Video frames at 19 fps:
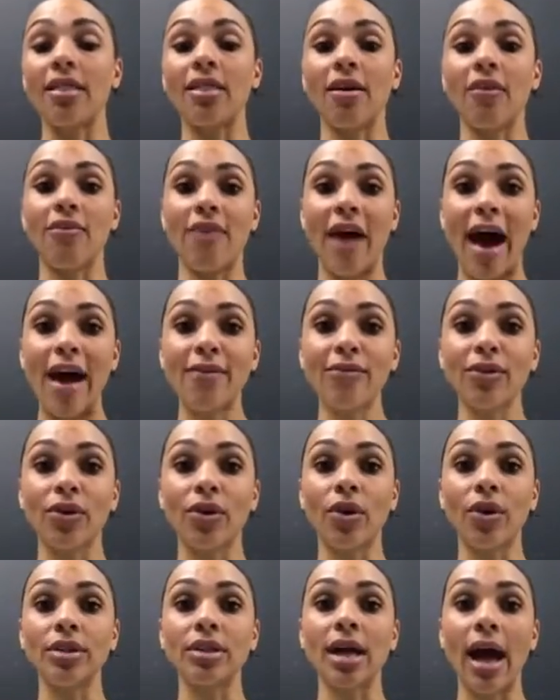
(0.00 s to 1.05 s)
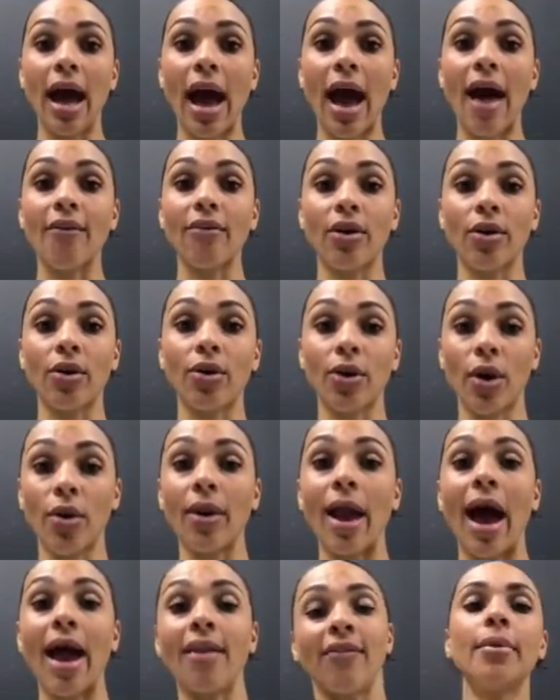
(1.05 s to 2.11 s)
and the 5-year-old have
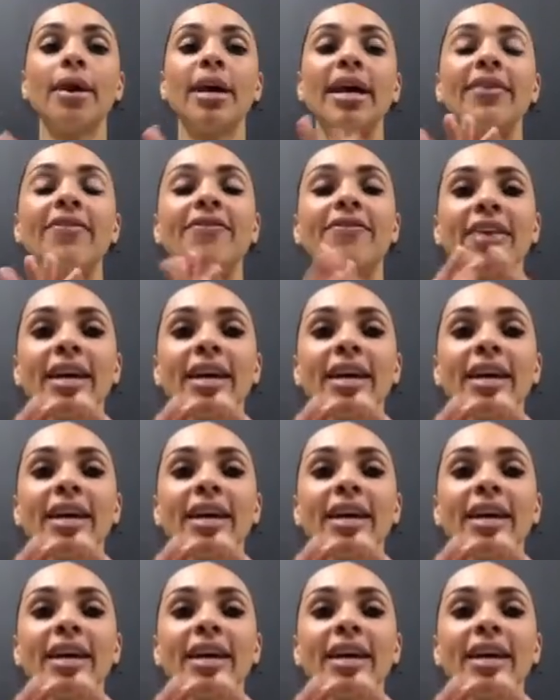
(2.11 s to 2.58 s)
grown out of it.